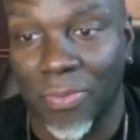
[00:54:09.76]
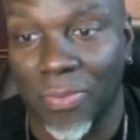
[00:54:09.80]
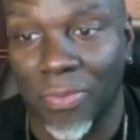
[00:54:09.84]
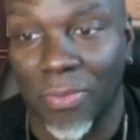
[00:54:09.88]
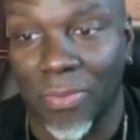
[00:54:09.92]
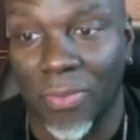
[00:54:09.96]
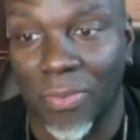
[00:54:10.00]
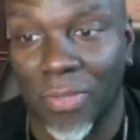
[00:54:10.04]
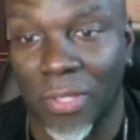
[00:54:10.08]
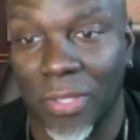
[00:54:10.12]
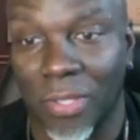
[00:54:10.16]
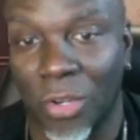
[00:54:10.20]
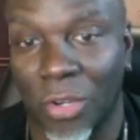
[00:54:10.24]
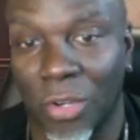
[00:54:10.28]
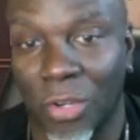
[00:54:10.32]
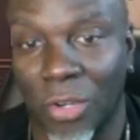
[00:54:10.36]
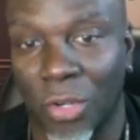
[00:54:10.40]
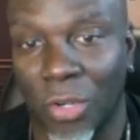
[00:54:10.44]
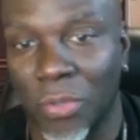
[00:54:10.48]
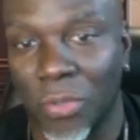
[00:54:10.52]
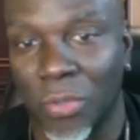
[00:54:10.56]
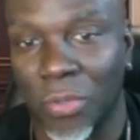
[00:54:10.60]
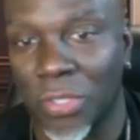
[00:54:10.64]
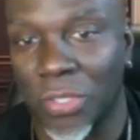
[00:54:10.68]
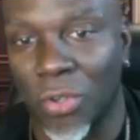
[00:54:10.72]
you know,
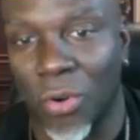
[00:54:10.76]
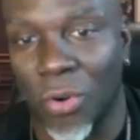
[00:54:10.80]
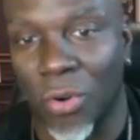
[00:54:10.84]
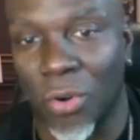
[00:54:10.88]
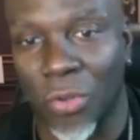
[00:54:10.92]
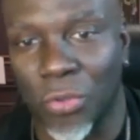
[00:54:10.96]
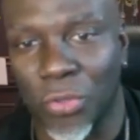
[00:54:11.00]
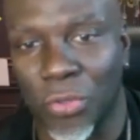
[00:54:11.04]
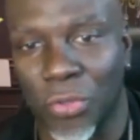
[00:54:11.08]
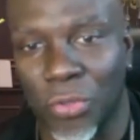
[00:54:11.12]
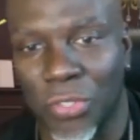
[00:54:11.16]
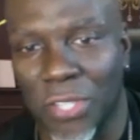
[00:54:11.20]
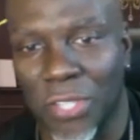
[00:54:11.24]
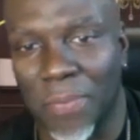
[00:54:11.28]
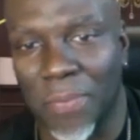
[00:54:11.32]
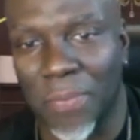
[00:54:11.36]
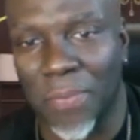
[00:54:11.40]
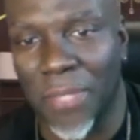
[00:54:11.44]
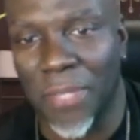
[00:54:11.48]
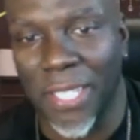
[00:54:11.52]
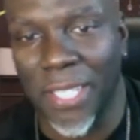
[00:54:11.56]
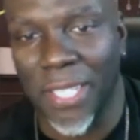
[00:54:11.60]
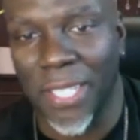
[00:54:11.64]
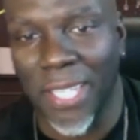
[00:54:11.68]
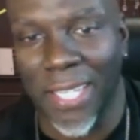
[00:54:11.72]
he was going through
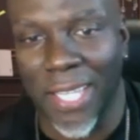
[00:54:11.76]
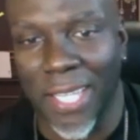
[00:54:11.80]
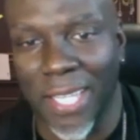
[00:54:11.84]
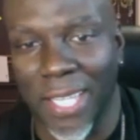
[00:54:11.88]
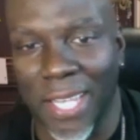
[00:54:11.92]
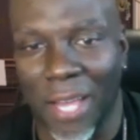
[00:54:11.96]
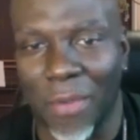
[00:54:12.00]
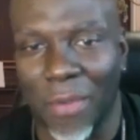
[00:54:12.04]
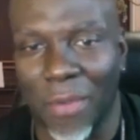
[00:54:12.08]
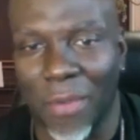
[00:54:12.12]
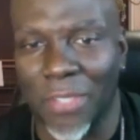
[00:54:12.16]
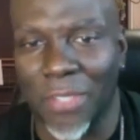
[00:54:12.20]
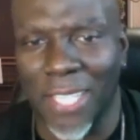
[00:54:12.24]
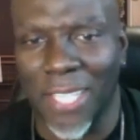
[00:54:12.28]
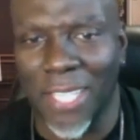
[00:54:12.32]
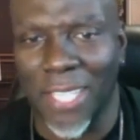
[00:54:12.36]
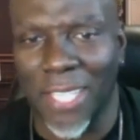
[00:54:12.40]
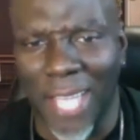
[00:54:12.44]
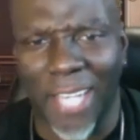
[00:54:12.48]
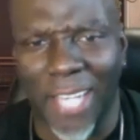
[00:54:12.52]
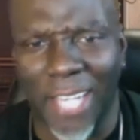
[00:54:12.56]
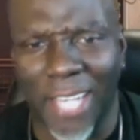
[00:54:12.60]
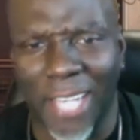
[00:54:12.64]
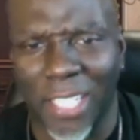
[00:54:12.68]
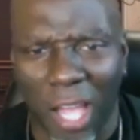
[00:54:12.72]
something and and I was like,
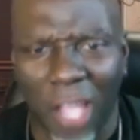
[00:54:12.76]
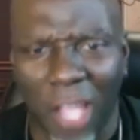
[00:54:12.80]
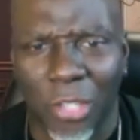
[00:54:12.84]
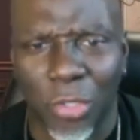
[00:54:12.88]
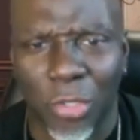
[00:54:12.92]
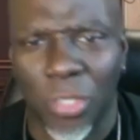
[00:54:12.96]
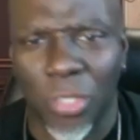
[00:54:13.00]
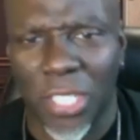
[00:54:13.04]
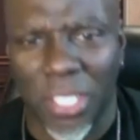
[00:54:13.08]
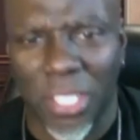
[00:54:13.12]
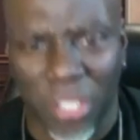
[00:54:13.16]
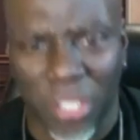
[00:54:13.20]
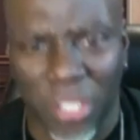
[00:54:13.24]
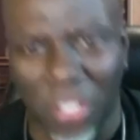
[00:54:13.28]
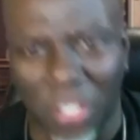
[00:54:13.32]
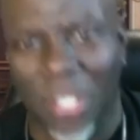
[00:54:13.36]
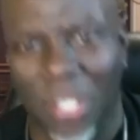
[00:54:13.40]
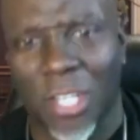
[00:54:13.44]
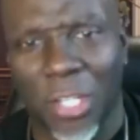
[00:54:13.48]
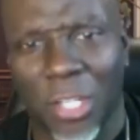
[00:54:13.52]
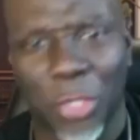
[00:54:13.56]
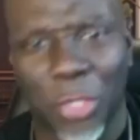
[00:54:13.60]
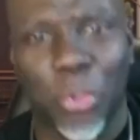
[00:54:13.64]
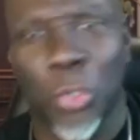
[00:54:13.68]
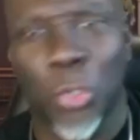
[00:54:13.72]
Daddy, nah, you need to
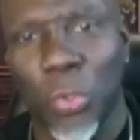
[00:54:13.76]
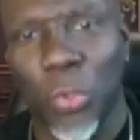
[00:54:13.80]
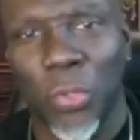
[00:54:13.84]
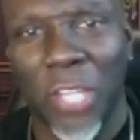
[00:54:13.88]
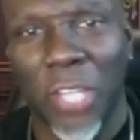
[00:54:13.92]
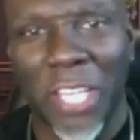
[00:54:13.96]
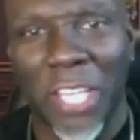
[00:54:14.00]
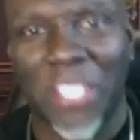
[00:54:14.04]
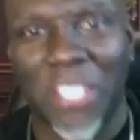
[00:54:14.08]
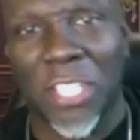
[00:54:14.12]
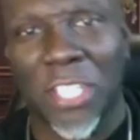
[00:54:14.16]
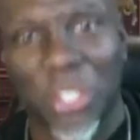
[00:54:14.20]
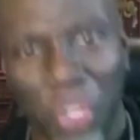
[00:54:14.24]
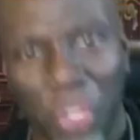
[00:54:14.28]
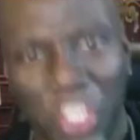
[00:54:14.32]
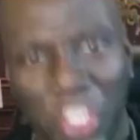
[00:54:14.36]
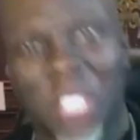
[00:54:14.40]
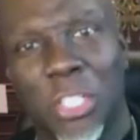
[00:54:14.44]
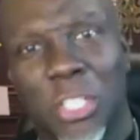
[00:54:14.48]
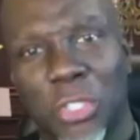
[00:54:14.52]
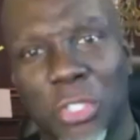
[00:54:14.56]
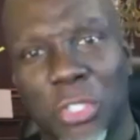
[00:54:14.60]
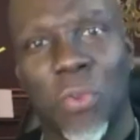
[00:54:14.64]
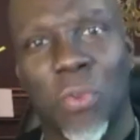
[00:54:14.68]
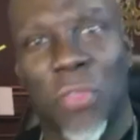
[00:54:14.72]
do this and you need
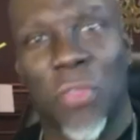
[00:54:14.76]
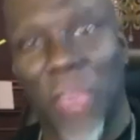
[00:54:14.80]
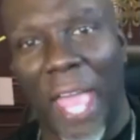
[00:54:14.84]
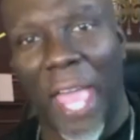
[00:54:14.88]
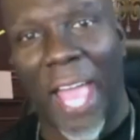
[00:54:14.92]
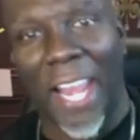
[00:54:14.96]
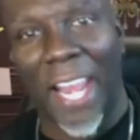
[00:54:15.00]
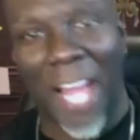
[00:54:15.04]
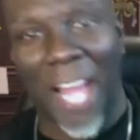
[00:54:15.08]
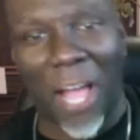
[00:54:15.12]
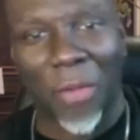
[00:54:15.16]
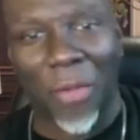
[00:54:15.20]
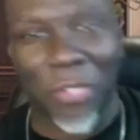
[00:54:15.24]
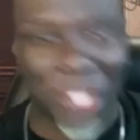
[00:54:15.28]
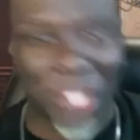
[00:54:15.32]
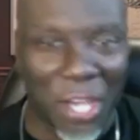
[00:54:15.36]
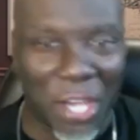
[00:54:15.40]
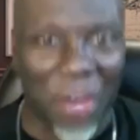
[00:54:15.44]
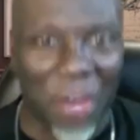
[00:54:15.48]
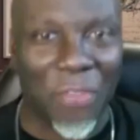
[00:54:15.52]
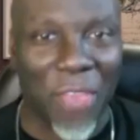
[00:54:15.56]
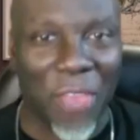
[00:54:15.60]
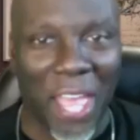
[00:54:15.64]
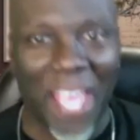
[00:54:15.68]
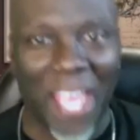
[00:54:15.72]
to do that. How
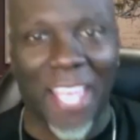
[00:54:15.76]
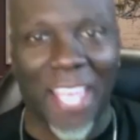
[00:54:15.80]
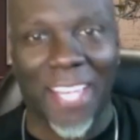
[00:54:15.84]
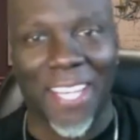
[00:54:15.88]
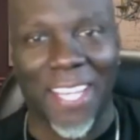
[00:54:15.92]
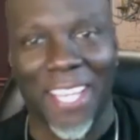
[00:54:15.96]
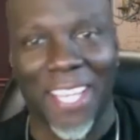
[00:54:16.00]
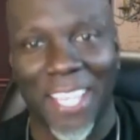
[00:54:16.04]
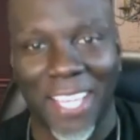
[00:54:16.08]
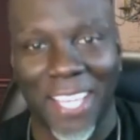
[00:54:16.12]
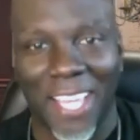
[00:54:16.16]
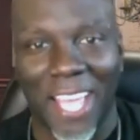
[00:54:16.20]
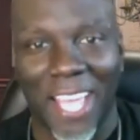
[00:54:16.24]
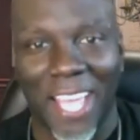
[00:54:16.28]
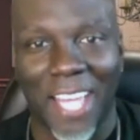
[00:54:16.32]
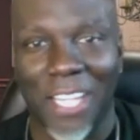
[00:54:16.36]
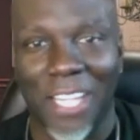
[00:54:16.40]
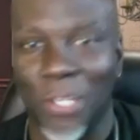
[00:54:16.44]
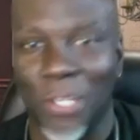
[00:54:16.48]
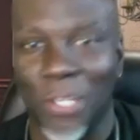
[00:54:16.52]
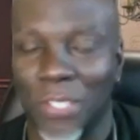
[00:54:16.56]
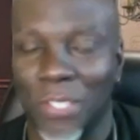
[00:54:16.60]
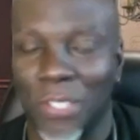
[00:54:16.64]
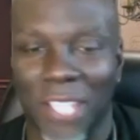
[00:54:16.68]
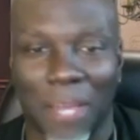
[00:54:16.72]
dare they? And and he
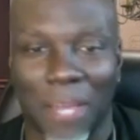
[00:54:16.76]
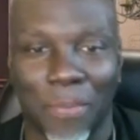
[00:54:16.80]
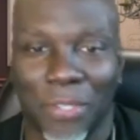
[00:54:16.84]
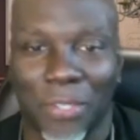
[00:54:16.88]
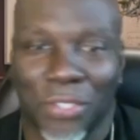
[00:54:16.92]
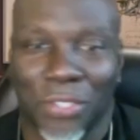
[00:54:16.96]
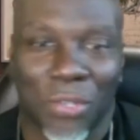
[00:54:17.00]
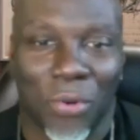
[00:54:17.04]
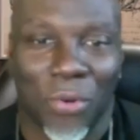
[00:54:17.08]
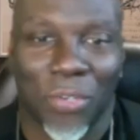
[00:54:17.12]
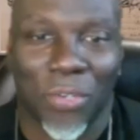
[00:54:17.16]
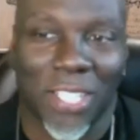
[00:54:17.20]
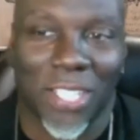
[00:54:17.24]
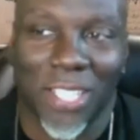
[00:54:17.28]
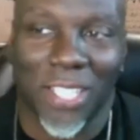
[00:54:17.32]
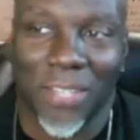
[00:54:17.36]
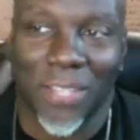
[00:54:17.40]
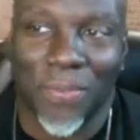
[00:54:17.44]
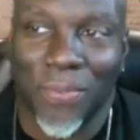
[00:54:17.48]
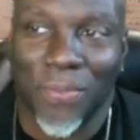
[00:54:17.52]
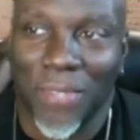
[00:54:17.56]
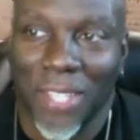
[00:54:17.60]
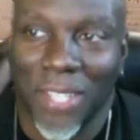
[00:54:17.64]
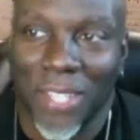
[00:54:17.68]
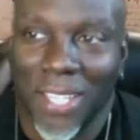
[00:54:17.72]
was like, But Tony,
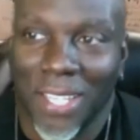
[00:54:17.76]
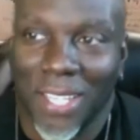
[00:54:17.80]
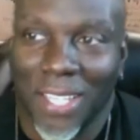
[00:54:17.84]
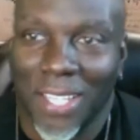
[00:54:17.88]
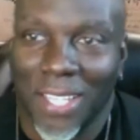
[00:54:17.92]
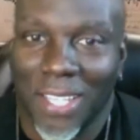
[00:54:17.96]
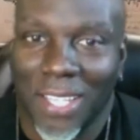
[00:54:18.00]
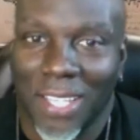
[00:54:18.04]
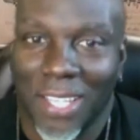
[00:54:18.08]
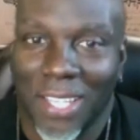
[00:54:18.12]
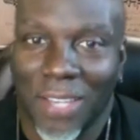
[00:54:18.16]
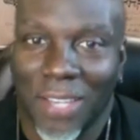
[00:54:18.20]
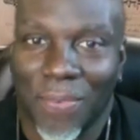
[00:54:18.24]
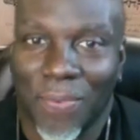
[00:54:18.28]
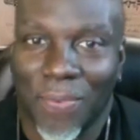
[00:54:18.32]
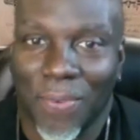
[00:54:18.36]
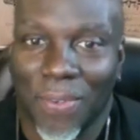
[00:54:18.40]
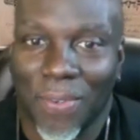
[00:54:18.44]
if if